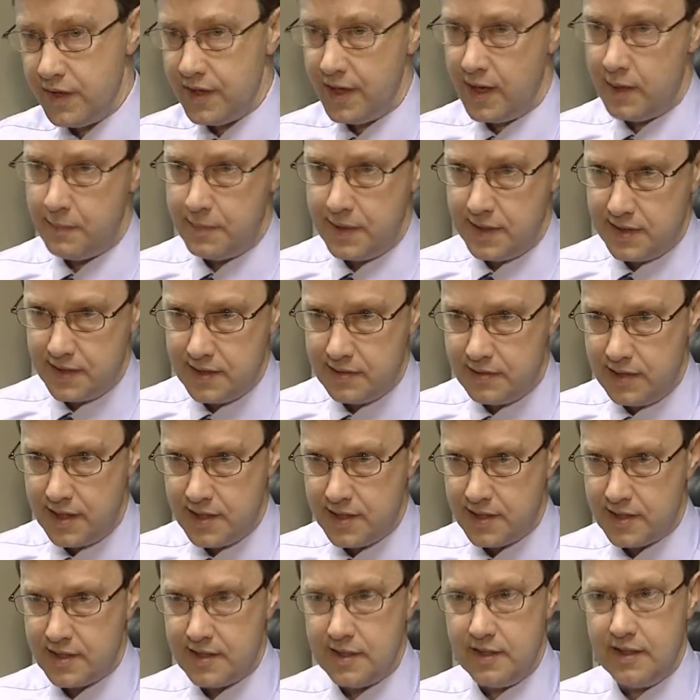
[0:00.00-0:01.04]
the diabetes
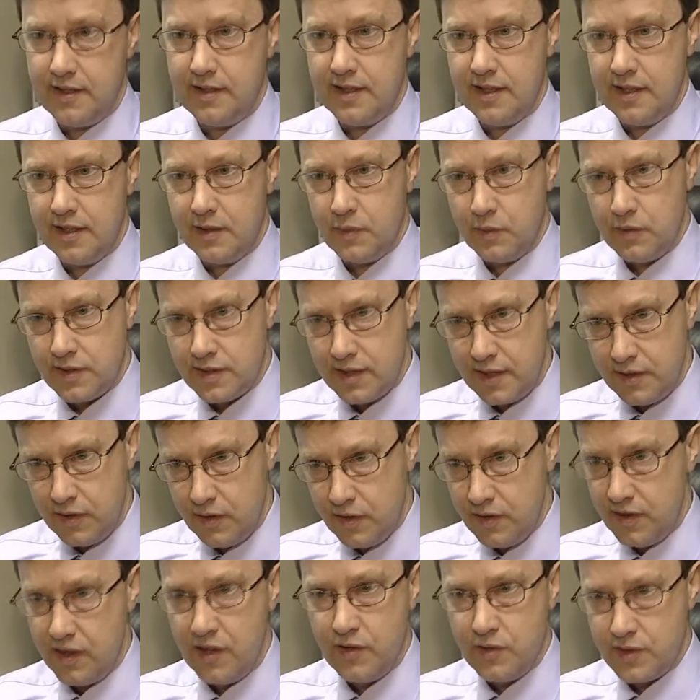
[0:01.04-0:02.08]
register. In other words, they're
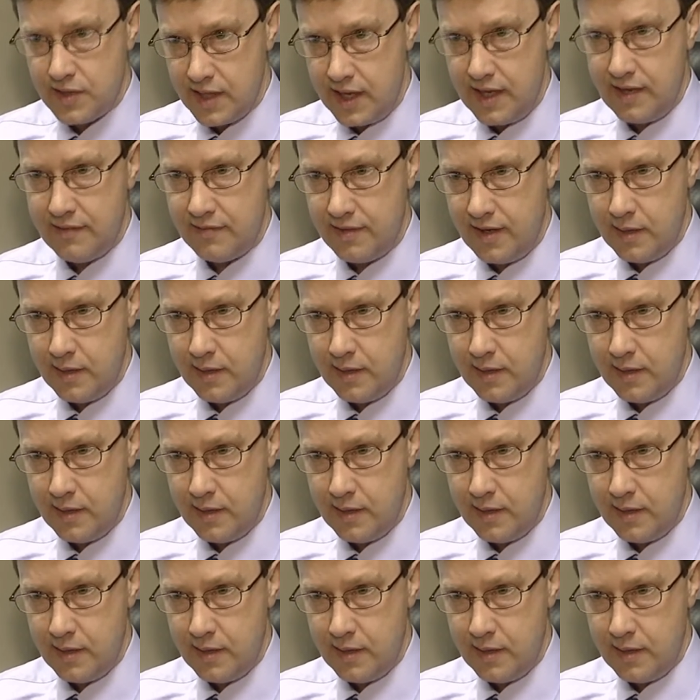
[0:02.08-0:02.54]
not known to have